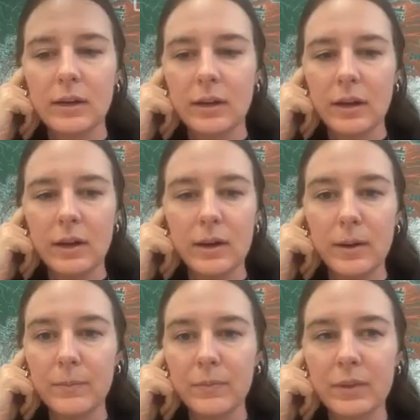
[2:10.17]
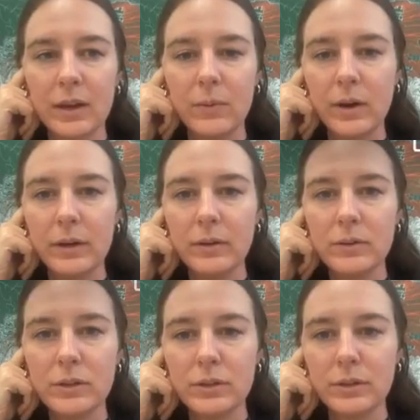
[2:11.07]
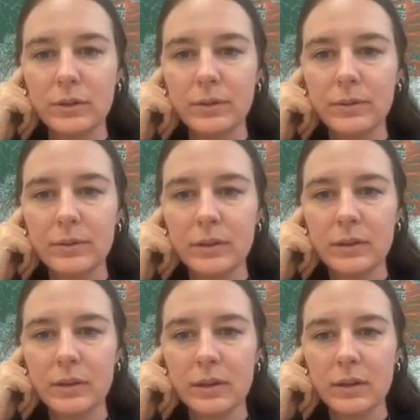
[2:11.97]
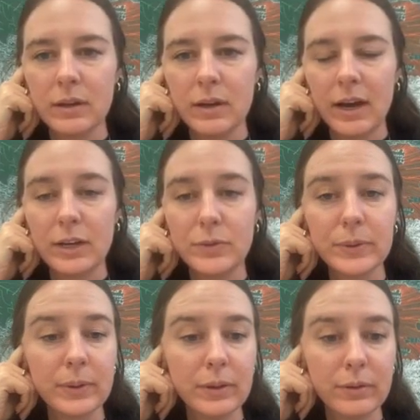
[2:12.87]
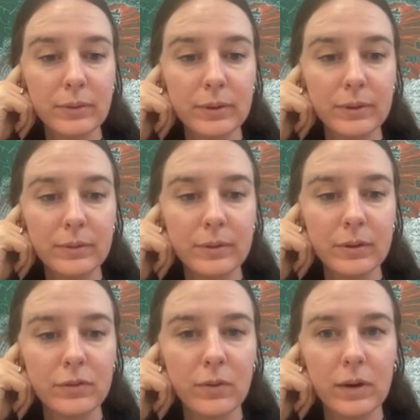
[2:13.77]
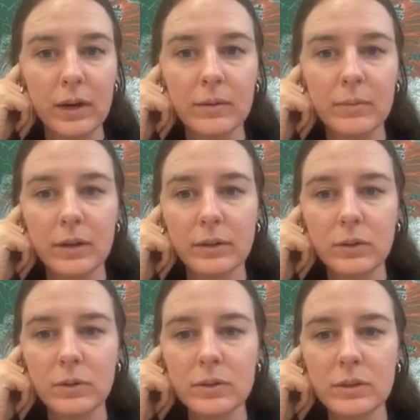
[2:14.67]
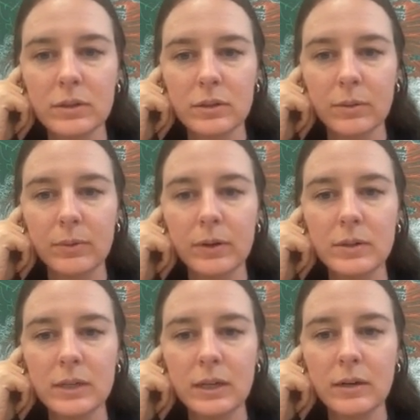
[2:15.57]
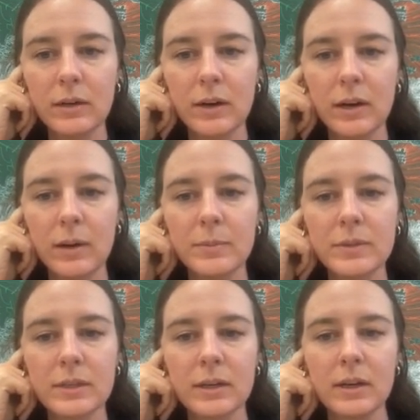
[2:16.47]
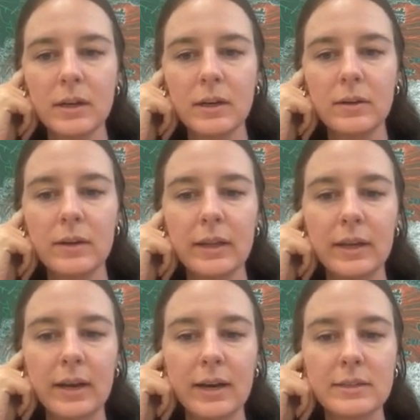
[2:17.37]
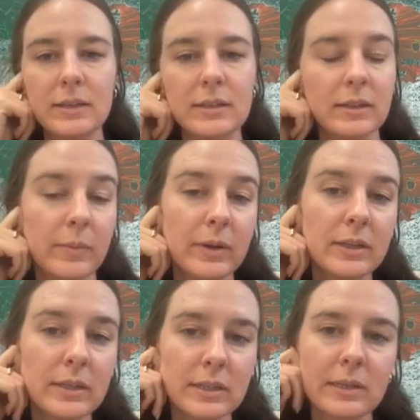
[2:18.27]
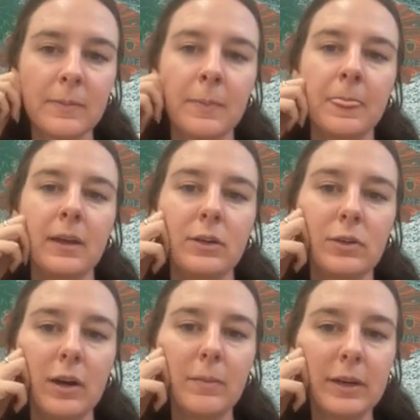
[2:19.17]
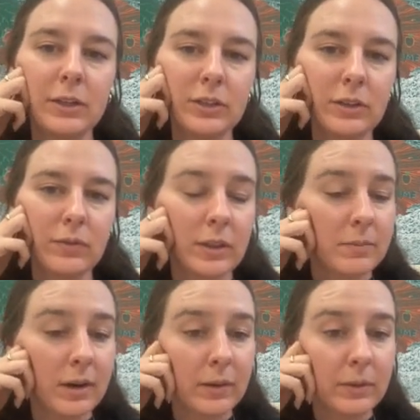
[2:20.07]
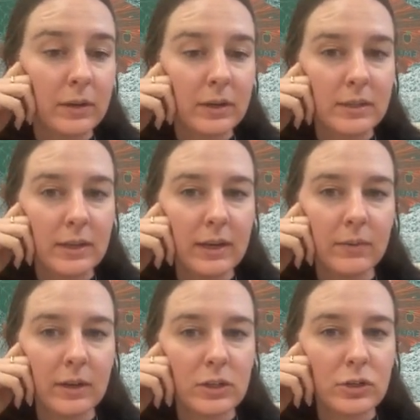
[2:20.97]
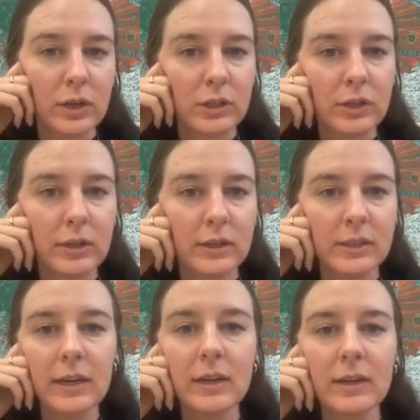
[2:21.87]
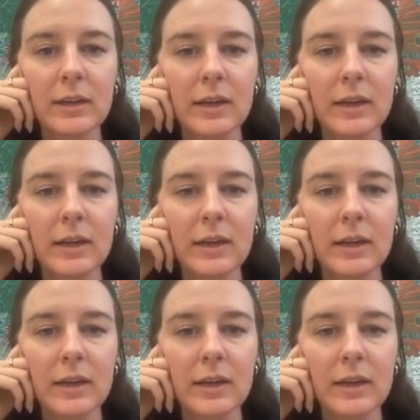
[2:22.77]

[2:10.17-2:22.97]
I want you to, as we're going through the four molecules, so protein, carbs, nucleic acids, and lipids, draw a picture of what the monomer looks like, what its structure looks like,